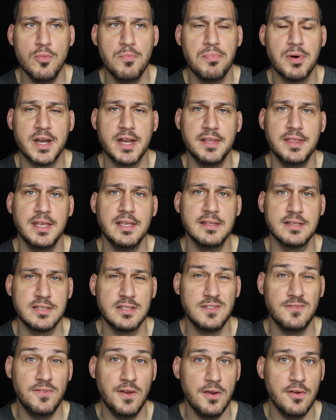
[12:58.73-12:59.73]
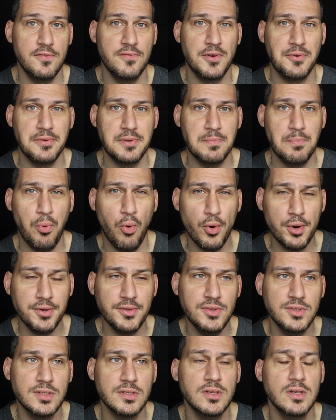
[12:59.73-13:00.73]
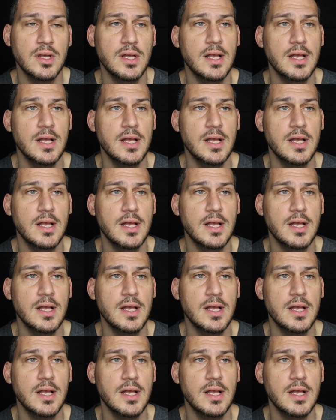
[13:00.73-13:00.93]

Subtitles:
but I think this is very, very important.